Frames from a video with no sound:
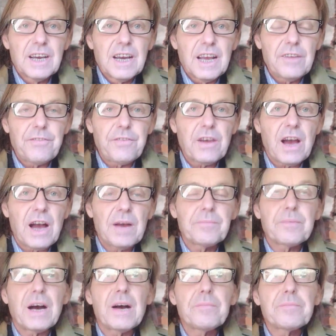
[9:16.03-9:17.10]
if
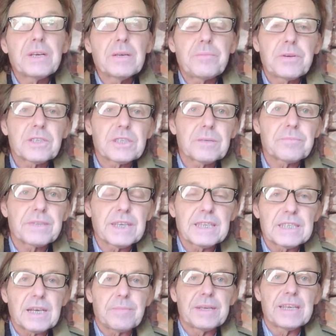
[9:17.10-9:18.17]
I'm going to put some
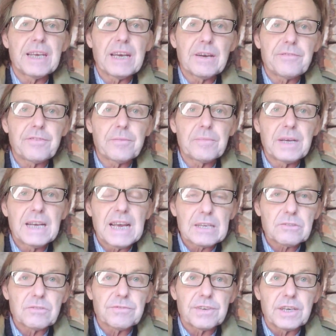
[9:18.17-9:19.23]
things up in here from
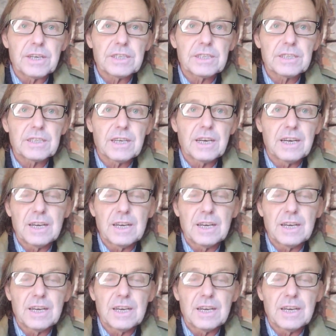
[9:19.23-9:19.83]
Electroverse.